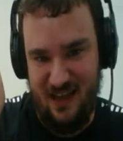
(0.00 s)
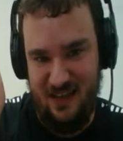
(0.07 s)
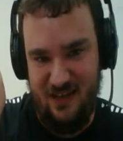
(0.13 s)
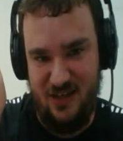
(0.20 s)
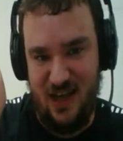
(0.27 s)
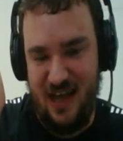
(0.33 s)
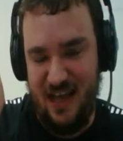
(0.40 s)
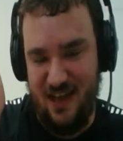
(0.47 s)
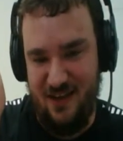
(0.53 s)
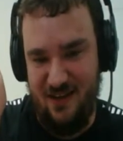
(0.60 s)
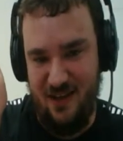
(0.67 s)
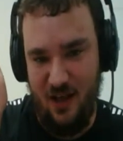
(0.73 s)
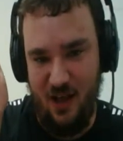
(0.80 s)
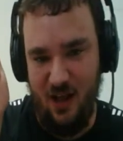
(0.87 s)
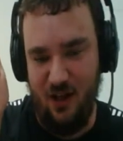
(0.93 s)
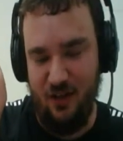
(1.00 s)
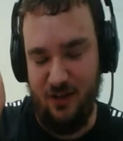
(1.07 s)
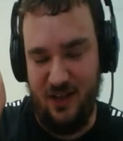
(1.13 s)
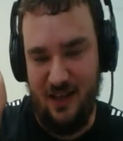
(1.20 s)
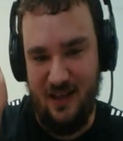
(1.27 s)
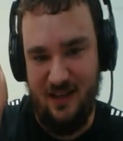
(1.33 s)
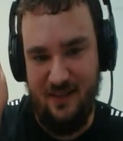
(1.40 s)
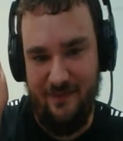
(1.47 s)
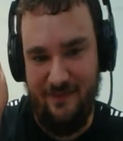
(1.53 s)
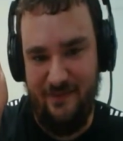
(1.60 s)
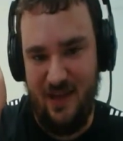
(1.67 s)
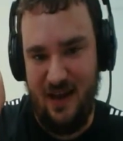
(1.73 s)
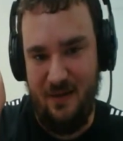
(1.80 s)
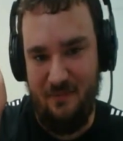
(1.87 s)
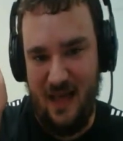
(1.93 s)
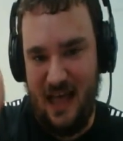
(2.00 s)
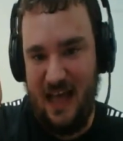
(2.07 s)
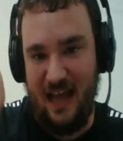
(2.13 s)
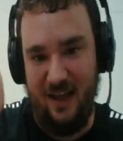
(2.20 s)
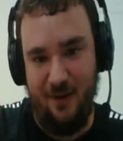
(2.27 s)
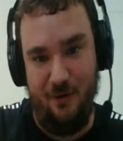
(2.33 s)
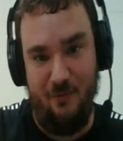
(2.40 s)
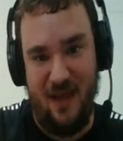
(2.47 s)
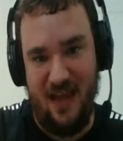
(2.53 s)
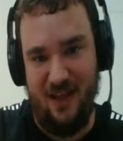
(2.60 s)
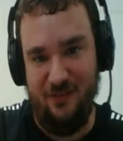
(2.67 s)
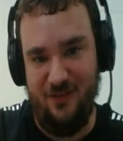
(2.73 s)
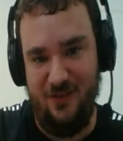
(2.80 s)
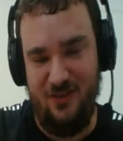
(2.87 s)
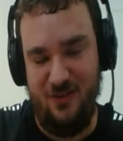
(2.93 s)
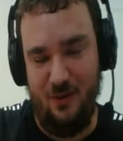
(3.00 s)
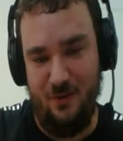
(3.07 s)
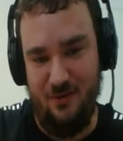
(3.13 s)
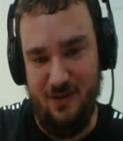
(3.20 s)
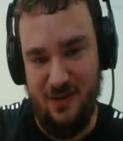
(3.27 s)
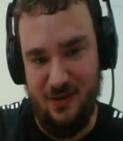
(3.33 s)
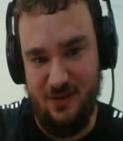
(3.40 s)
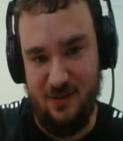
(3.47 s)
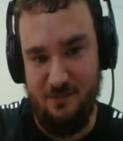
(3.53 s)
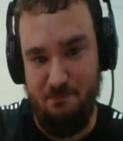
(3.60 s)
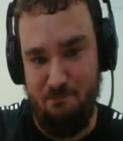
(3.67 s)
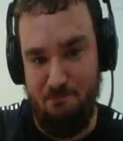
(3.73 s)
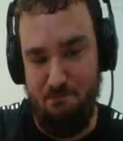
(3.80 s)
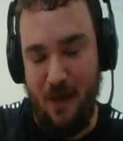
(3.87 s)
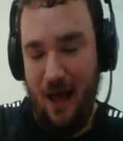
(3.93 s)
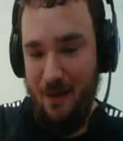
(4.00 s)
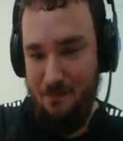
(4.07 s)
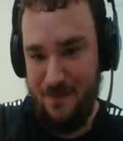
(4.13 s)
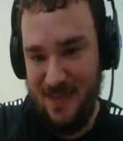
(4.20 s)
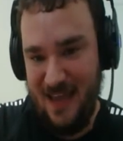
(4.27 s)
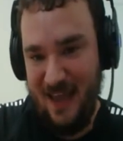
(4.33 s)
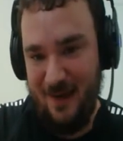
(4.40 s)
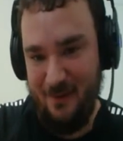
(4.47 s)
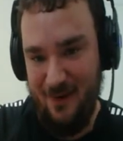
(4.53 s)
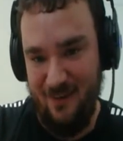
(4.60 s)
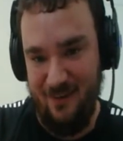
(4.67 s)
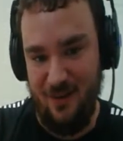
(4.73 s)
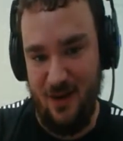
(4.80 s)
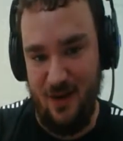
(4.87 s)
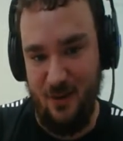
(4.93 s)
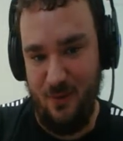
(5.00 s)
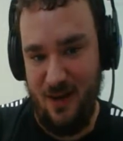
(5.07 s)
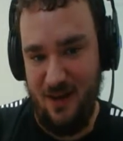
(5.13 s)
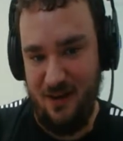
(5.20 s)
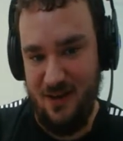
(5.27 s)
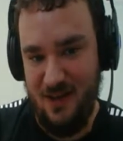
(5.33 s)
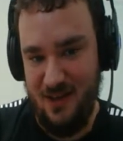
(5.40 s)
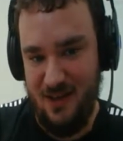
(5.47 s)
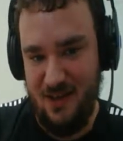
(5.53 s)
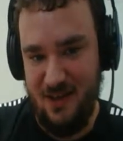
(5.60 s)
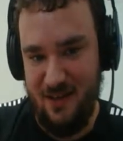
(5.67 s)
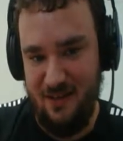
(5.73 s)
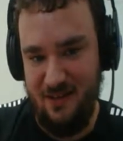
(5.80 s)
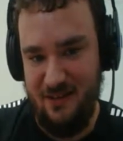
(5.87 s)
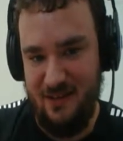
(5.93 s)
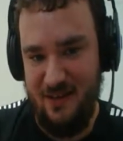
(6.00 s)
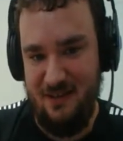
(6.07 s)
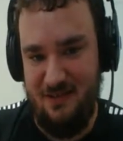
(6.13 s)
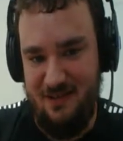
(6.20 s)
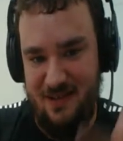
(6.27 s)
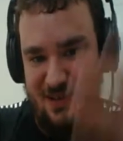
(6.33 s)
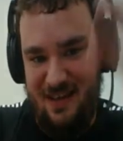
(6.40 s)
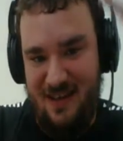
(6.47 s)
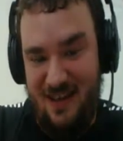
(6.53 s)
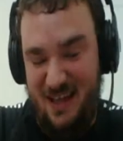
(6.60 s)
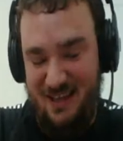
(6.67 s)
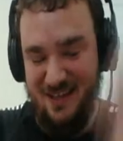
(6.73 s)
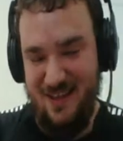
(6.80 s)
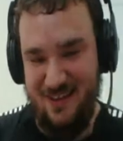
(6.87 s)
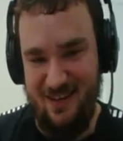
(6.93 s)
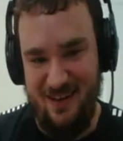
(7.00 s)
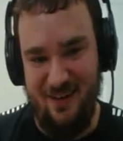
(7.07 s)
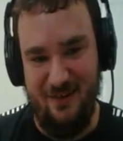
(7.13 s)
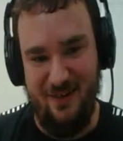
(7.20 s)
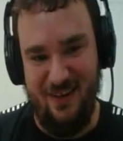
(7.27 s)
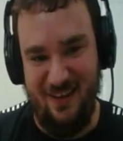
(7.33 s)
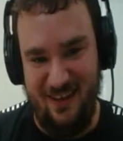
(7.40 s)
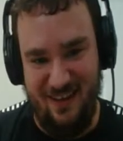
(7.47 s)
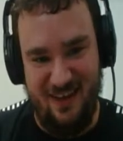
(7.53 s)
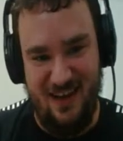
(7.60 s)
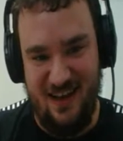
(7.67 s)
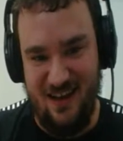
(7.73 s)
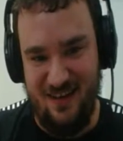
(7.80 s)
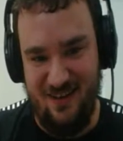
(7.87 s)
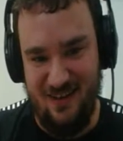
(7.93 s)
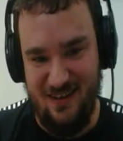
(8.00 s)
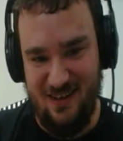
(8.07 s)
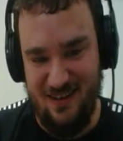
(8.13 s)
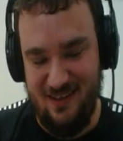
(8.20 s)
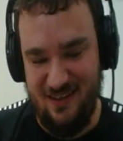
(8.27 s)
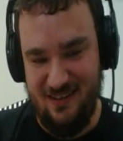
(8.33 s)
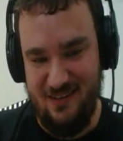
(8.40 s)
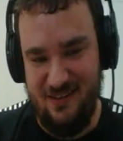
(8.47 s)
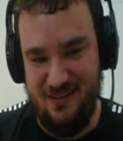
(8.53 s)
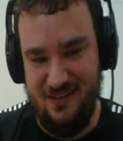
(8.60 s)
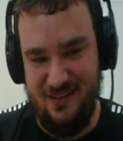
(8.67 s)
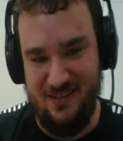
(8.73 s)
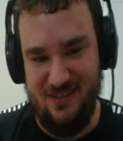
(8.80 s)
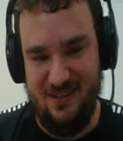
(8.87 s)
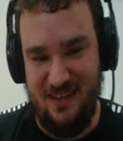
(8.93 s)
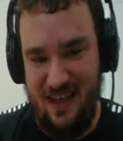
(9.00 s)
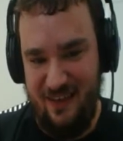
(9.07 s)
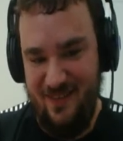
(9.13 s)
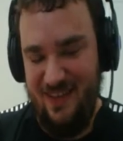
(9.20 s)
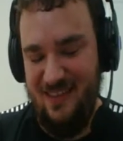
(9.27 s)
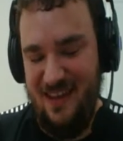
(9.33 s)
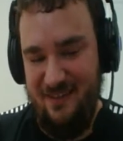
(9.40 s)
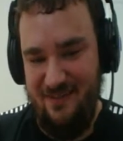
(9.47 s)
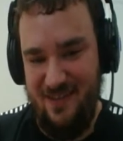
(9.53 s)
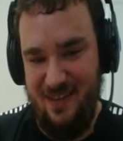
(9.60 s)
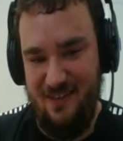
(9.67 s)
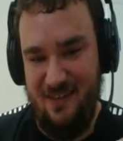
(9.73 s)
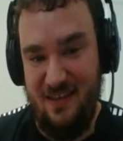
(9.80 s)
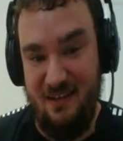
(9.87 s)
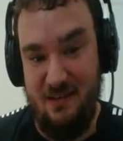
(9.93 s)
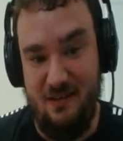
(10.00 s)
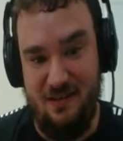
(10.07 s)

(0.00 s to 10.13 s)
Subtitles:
giant Hulk Venom Iron Man suit just pops out of nowhere. He's like, don't really care. He's just having that face like,